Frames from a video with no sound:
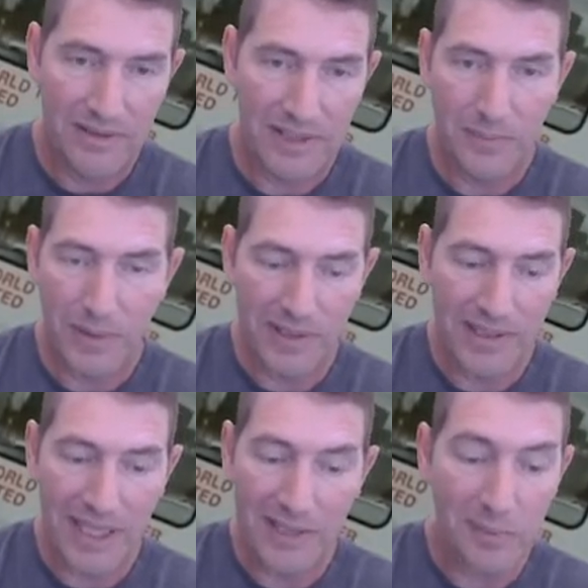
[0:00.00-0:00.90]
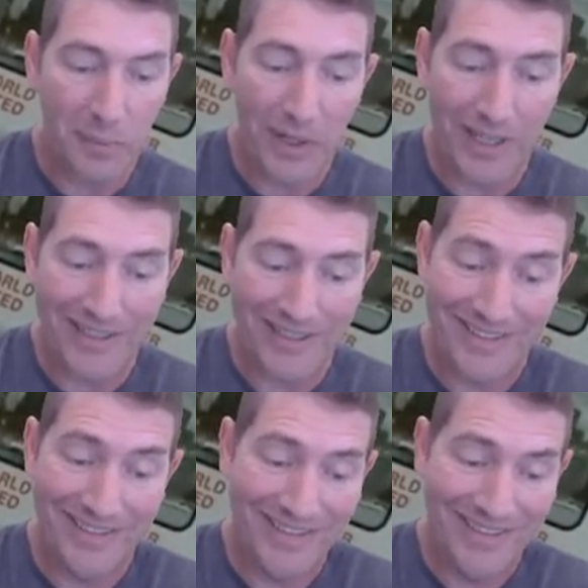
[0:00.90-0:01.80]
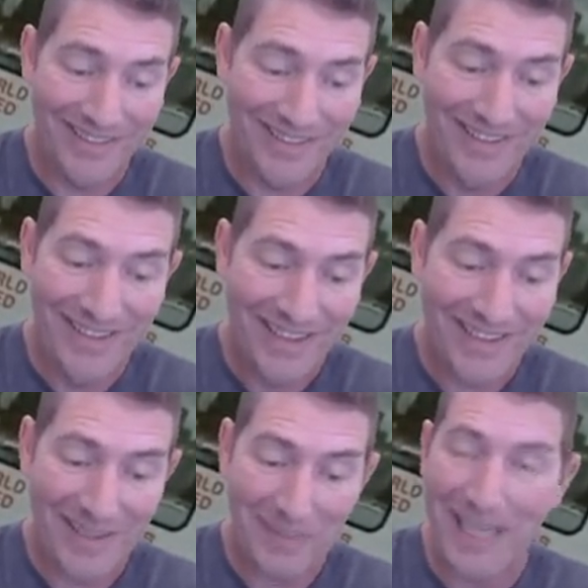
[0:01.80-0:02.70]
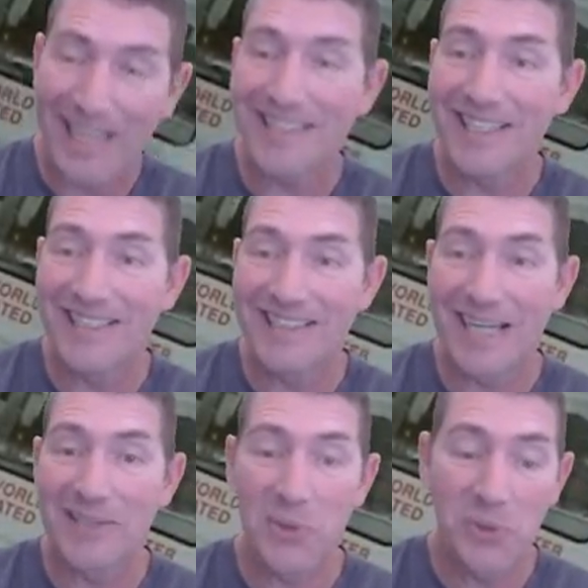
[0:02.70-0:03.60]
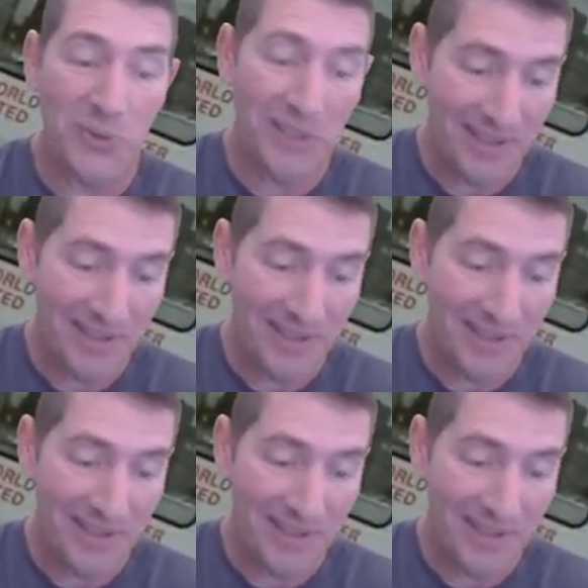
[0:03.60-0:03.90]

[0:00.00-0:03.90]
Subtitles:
especially not in spring. Because them cats getting tattooed.